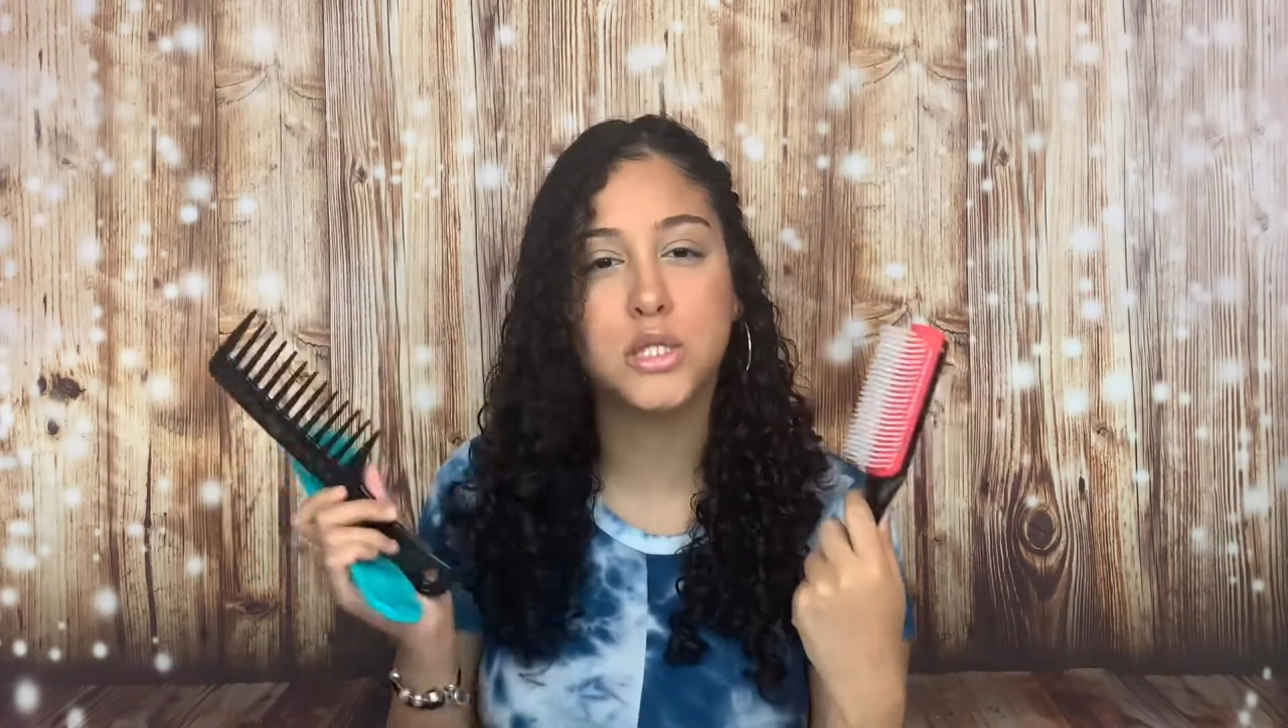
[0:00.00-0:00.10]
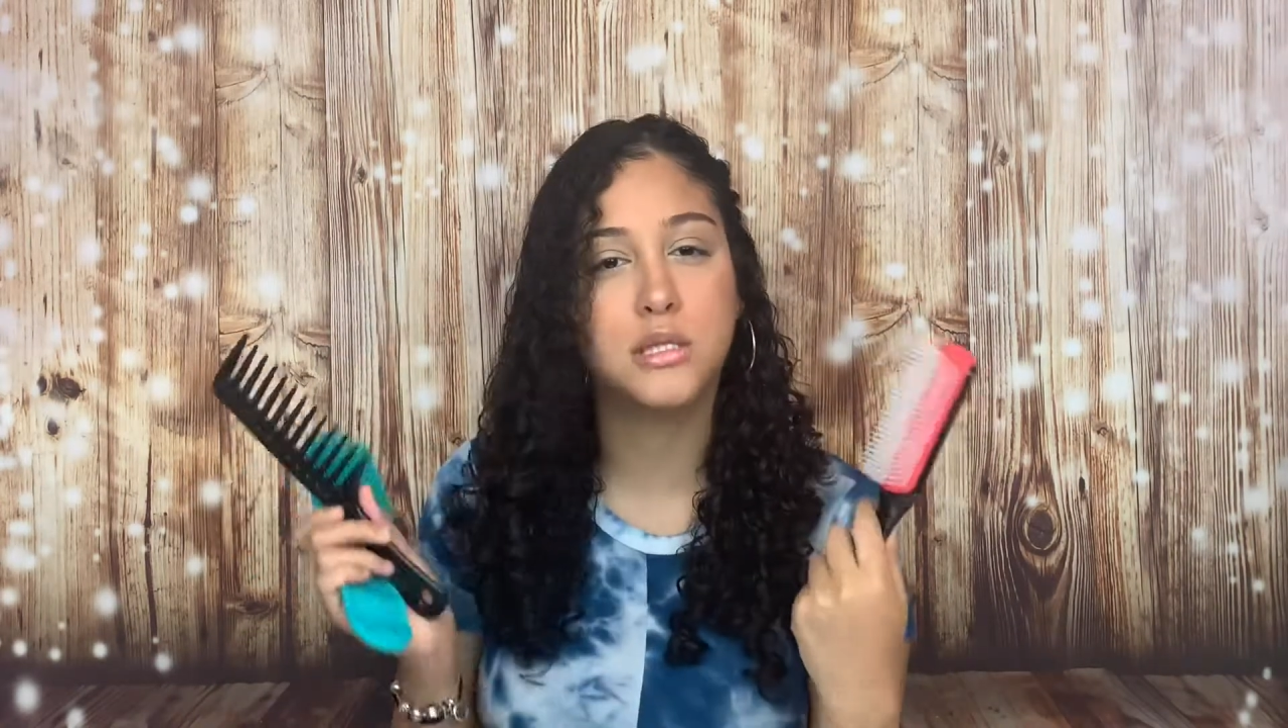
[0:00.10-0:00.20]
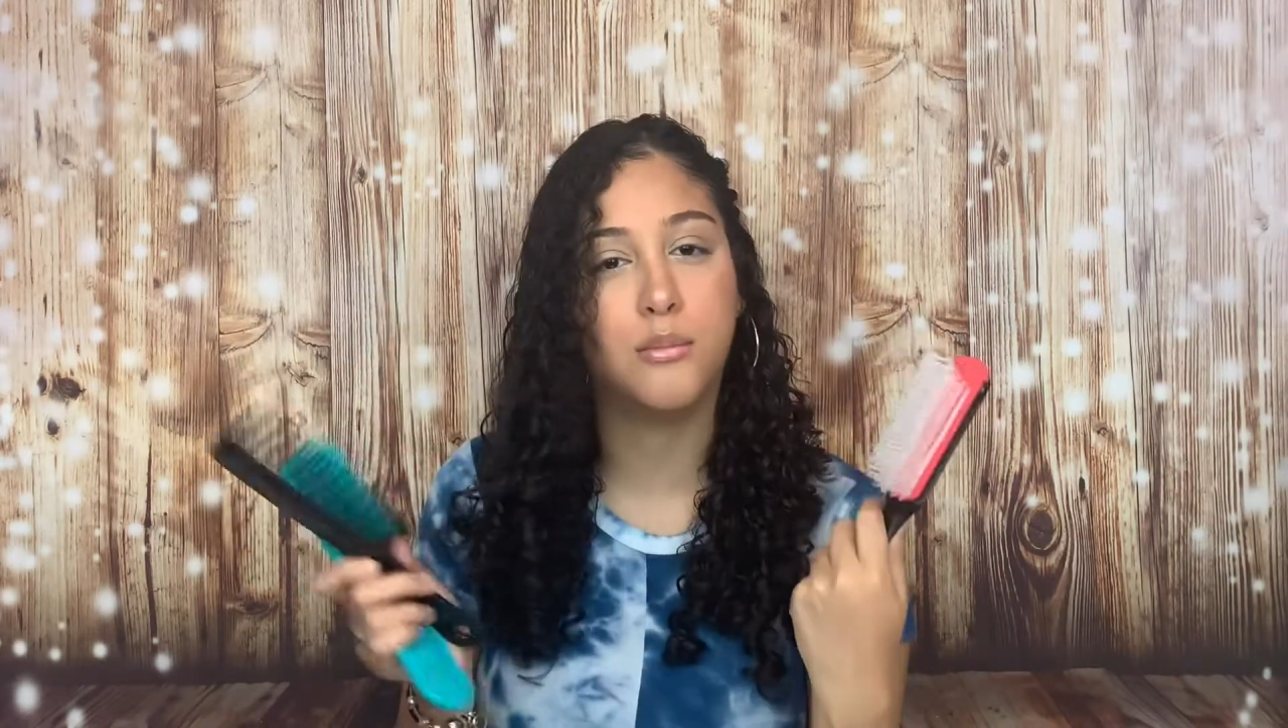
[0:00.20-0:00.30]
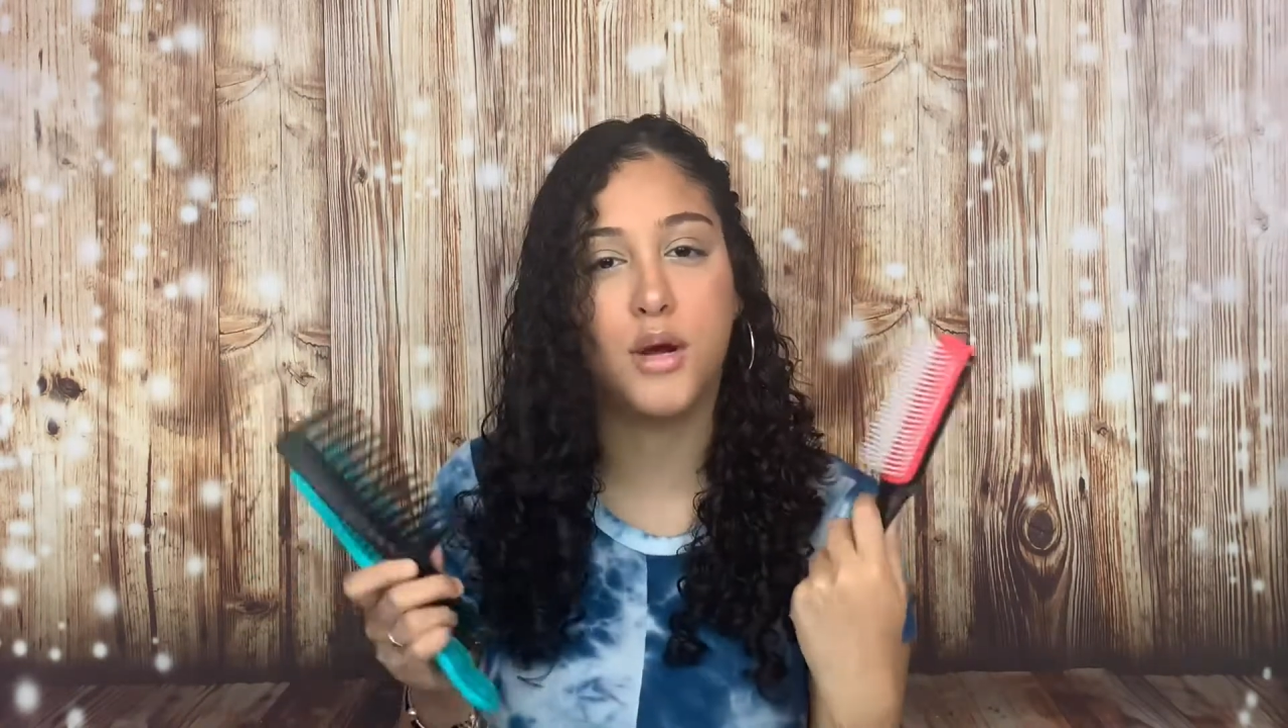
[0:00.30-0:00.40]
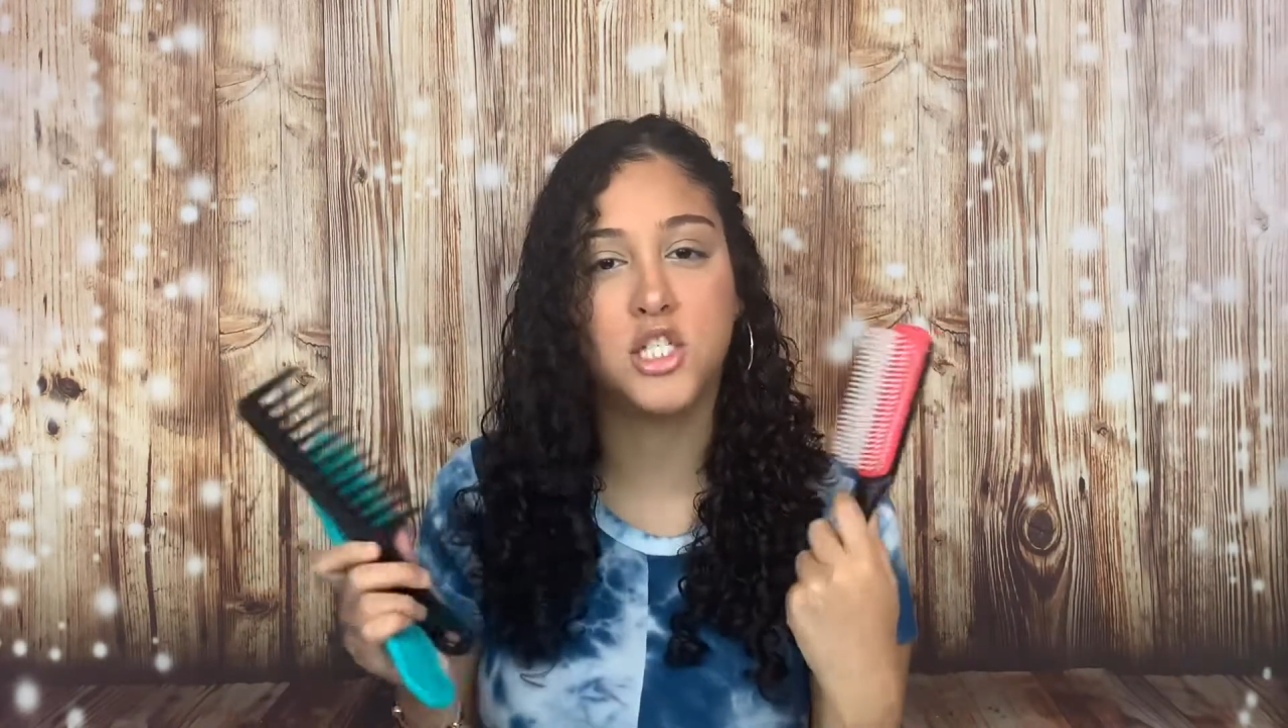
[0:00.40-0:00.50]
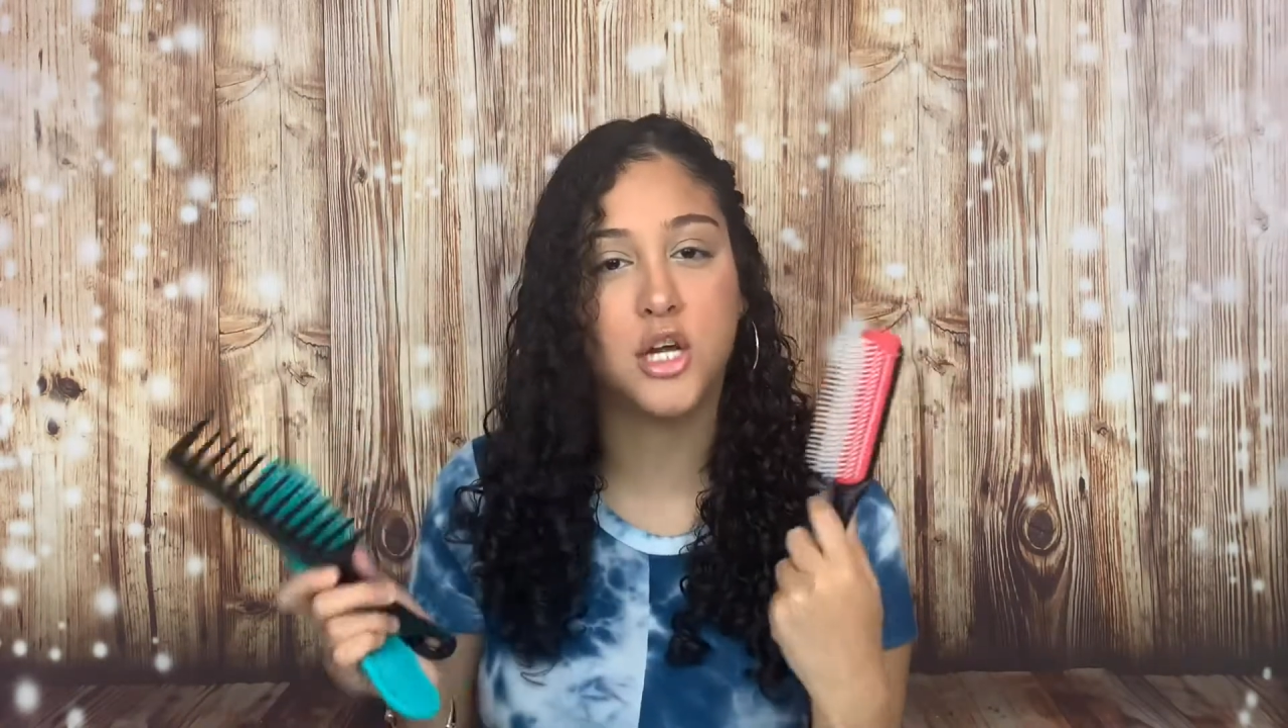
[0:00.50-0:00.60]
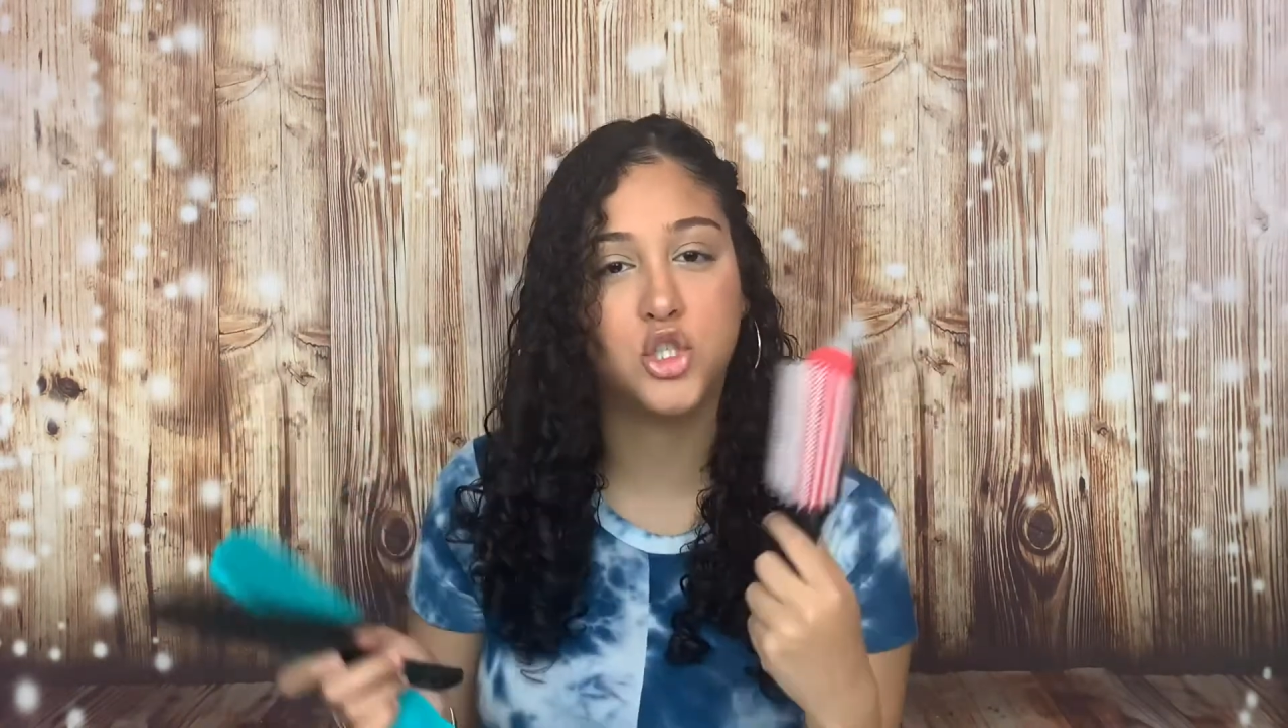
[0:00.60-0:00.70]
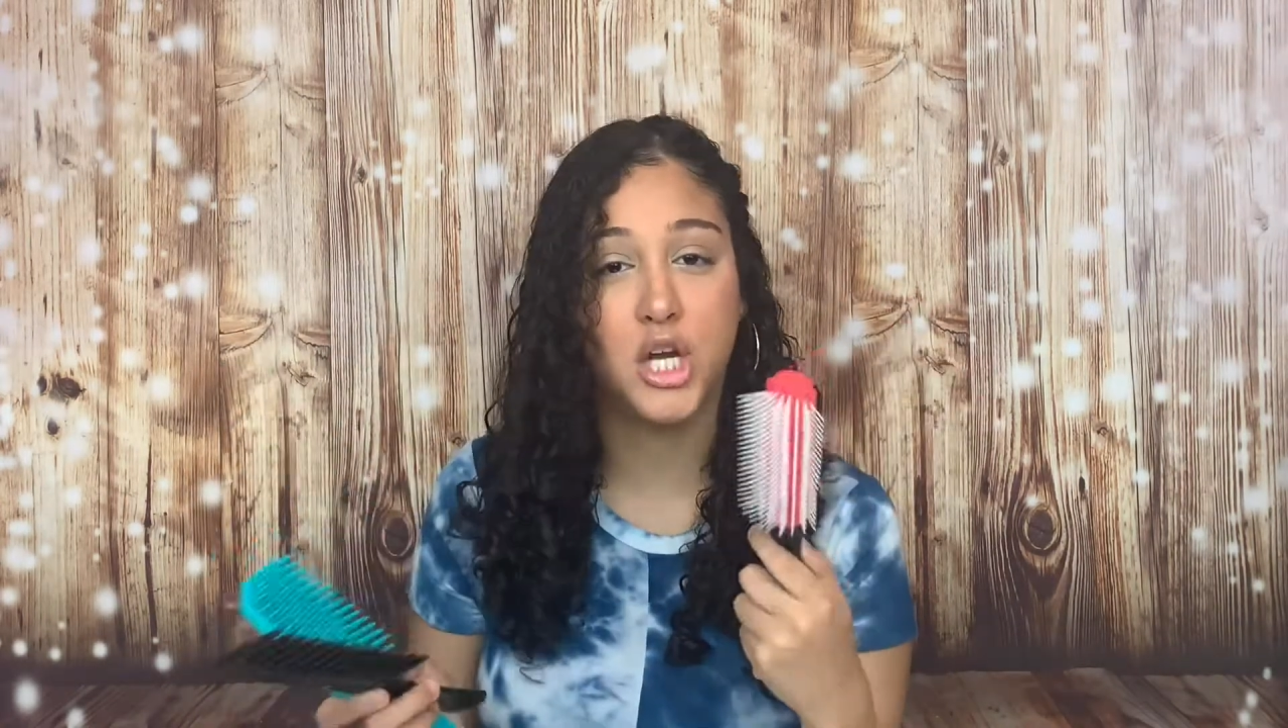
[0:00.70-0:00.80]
to brush out